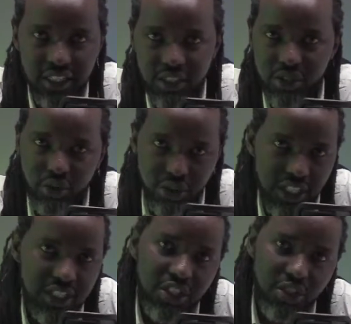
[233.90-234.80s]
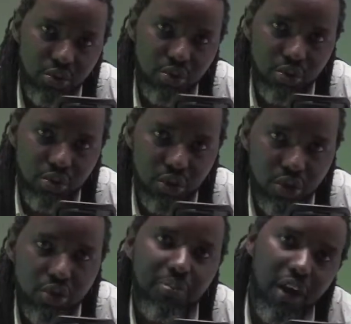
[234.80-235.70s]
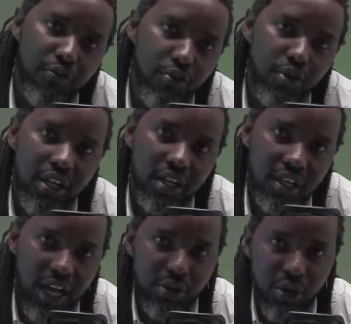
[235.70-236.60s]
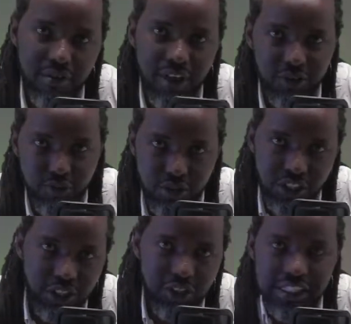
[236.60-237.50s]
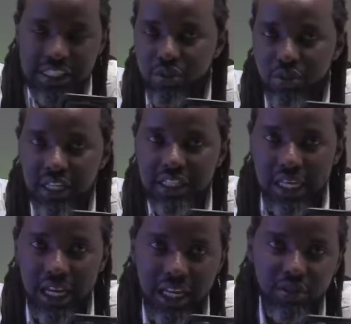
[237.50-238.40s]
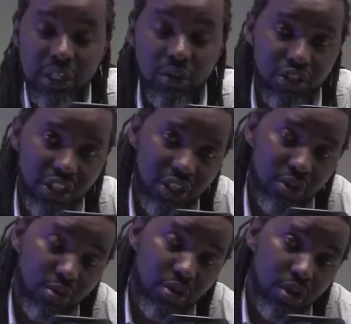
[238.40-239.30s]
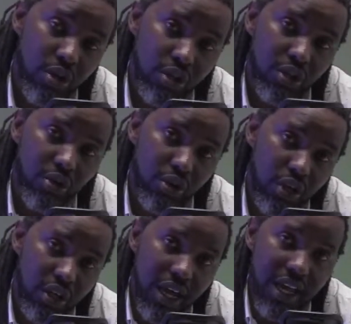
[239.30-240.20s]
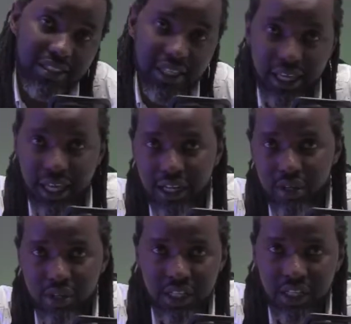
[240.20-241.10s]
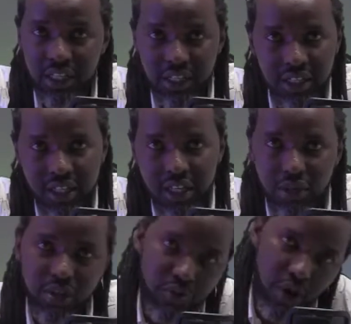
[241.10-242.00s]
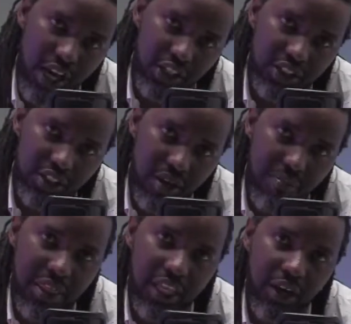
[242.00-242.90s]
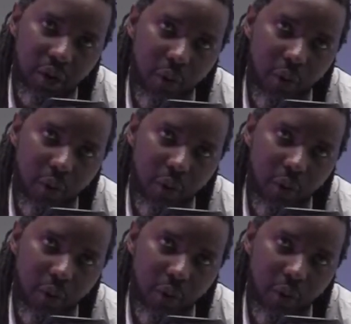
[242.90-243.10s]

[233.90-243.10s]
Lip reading: just to buy food and to have that food security so that he can actually continue, hustling and looking for cash. But then once